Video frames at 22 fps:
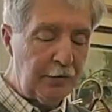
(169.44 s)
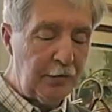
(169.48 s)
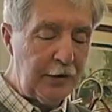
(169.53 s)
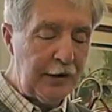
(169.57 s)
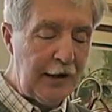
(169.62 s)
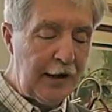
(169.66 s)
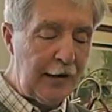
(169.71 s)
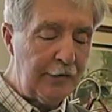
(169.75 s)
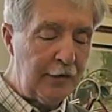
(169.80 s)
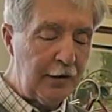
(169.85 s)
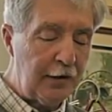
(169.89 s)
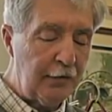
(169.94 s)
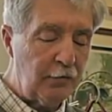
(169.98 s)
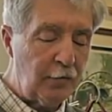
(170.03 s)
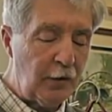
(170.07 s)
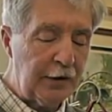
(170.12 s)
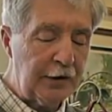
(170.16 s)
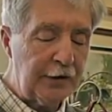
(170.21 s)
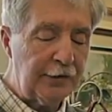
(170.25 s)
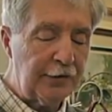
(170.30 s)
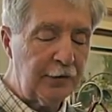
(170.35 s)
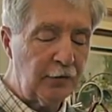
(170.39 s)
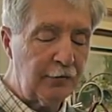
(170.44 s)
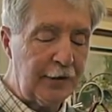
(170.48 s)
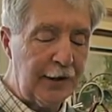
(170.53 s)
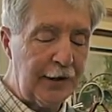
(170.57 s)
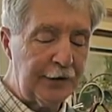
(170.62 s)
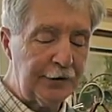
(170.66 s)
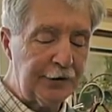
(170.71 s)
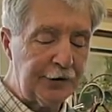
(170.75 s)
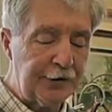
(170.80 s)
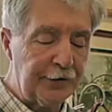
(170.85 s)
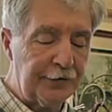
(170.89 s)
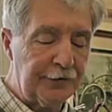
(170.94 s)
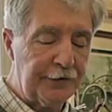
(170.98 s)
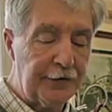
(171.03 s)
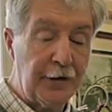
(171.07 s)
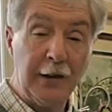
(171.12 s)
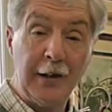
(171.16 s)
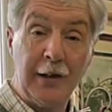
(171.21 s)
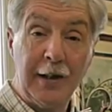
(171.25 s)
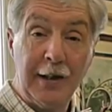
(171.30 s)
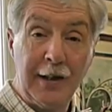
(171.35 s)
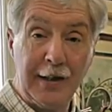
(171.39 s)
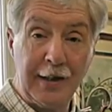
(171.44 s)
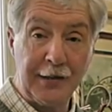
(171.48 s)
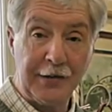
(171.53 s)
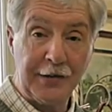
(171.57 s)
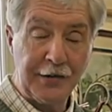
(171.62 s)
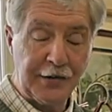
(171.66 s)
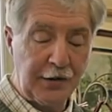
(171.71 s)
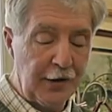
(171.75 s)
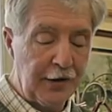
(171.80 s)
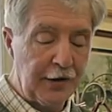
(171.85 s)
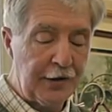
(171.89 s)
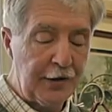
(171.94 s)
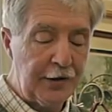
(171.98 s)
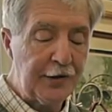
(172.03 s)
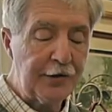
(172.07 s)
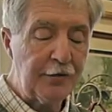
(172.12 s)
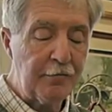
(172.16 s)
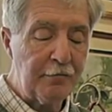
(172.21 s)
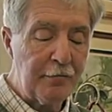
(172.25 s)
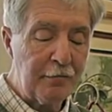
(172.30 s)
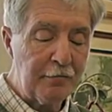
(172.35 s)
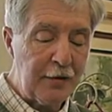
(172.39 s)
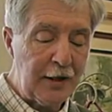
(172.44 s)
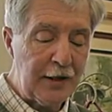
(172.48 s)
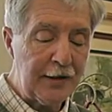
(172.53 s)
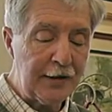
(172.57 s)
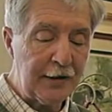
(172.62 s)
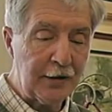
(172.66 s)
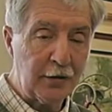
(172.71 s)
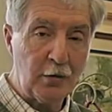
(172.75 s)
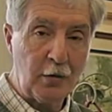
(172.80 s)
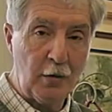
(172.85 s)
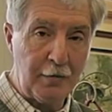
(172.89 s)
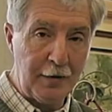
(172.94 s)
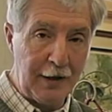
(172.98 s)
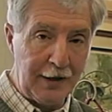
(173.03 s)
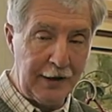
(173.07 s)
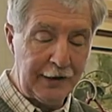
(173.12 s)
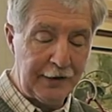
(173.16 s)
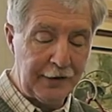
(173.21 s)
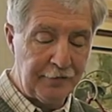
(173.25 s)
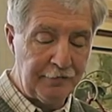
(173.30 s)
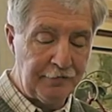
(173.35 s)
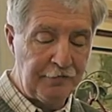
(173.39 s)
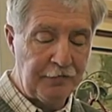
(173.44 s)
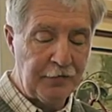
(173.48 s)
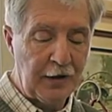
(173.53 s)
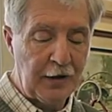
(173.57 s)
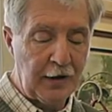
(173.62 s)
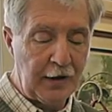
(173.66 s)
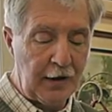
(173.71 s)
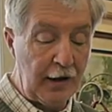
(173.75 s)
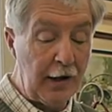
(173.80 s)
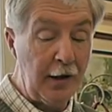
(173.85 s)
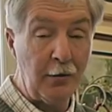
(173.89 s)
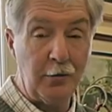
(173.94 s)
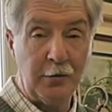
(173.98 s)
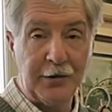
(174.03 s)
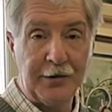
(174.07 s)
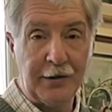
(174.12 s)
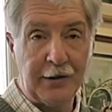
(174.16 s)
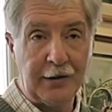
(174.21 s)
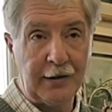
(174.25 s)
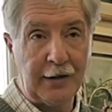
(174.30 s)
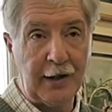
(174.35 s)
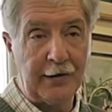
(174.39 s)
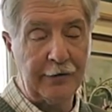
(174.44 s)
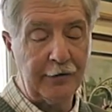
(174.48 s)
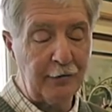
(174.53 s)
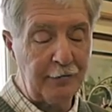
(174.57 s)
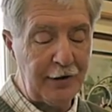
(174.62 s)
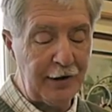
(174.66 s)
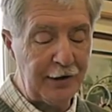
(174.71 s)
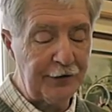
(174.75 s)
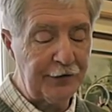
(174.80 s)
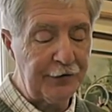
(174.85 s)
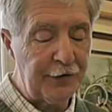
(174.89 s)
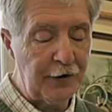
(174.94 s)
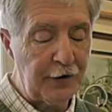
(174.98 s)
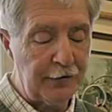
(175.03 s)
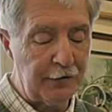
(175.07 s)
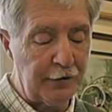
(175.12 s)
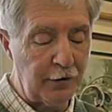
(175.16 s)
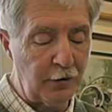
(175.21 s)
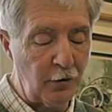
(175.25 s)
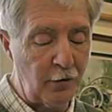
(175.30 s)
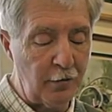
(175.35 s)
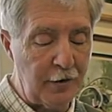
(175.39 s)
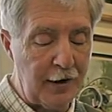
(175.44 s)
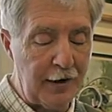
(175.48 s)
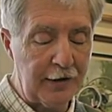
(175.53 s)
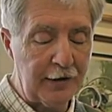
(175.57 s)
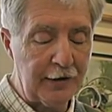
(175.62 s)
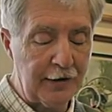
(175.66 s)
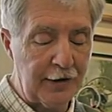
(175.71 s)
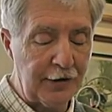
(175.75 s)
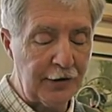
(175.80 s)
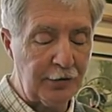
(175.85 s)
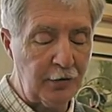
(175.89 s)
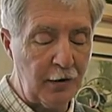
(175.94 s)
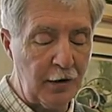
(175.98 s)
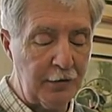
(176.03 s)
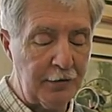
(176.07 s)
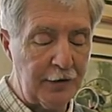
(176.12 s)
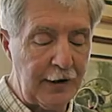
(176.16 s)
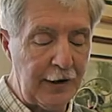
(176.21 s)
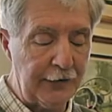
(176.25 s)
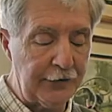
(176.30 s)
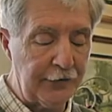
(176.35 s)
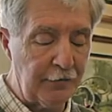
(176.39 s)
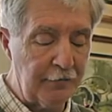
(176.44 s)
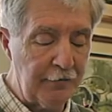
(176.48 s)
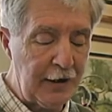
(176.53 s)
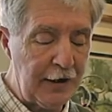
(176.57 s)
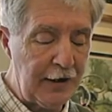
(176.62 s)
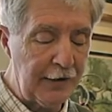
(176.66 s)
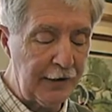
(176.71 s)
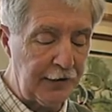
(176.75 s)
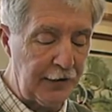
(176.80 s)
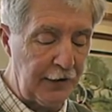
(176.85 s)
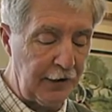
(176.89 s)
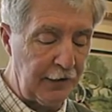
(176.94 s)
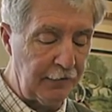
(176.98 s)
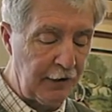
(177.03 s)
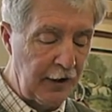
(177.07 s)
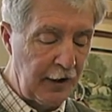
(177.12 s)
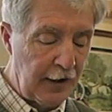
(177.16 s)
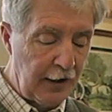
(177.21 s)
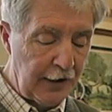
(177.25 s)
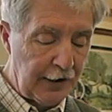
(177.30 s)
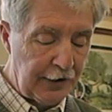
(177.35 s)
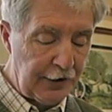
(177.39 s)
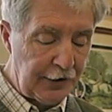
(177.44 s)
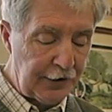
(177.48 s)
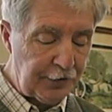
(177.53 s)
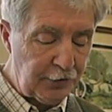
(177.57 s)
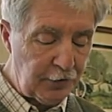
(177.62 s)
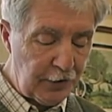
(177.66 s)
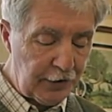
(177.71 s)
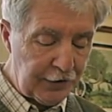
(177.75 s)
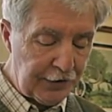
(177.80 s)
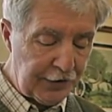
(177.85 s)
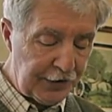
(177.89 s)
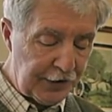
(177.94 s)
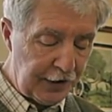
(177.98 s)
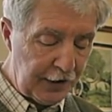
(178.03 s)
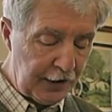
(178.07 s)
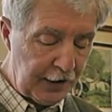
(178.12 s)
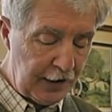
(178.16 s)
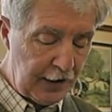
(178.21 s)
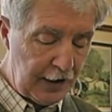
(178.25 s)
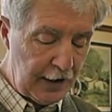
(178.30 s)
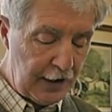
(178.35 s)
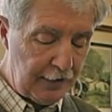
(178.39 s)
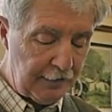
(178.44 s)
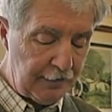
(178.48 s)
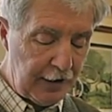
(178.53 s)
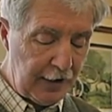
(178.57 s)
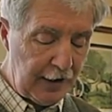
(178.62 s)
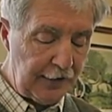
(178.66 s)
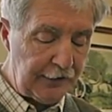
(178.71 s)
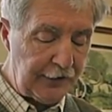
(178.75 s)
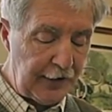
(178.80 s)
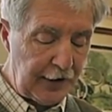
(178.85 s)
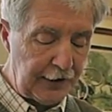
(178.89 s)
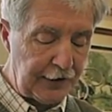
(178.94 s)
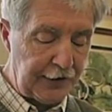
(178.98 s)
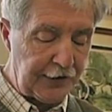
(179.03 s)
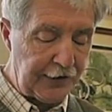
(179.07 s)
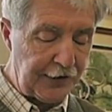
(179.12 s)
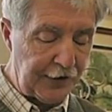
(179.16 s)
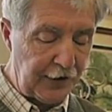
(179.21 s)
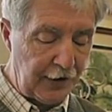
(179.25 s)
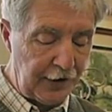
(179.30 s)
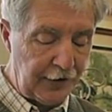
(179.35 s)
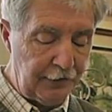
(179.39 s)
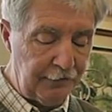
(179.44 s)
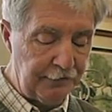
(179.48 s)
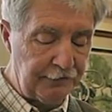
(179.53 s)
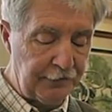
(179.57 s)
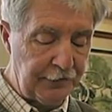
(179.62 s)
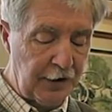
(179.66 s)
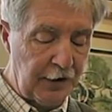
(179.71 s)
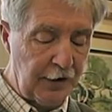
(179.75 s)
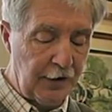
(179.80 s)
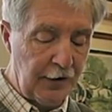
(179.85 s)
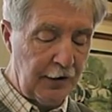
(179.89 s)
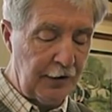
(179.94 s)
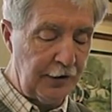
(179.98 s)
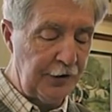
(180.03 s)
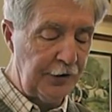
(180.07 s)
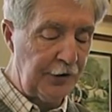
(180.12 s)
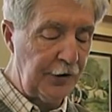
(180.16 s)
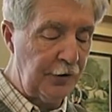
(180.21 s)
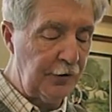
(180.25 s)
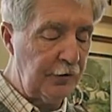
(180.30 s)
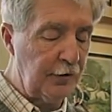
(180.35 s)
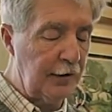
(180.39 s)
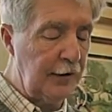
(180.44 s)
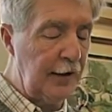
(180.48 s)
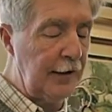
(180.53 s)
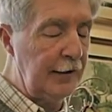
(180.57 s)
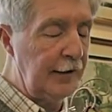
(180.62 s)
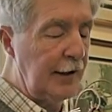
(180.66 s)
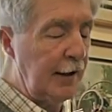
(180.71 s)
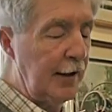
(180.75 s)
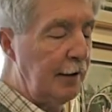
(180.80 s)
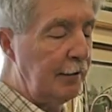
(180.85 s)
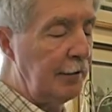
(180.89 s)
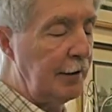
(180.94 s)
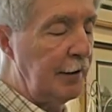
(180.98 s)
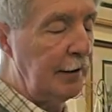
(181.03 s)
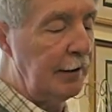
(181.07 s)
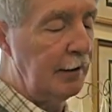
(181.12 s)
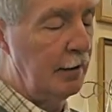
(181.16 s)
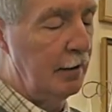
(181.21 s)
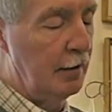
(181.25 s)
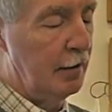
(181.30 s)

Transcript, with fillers: we have a wonderful range of fur hats. These are made in Quebec I always think they have the best fur in Quebec and that's why we have them made there. This one's the um, aviator style, so you can let down the